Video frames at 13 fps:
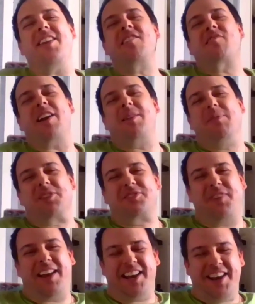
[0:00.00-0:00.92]
like the
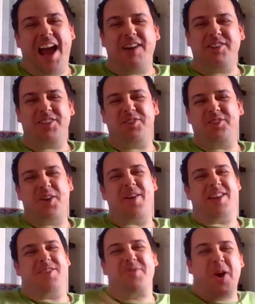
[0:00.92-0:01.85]
Incredibles villain. How did you
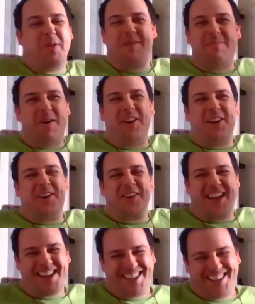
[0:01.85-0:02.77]
do it? You got me
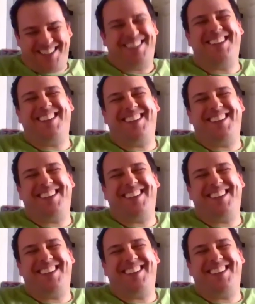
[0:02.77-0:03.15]
monologuing.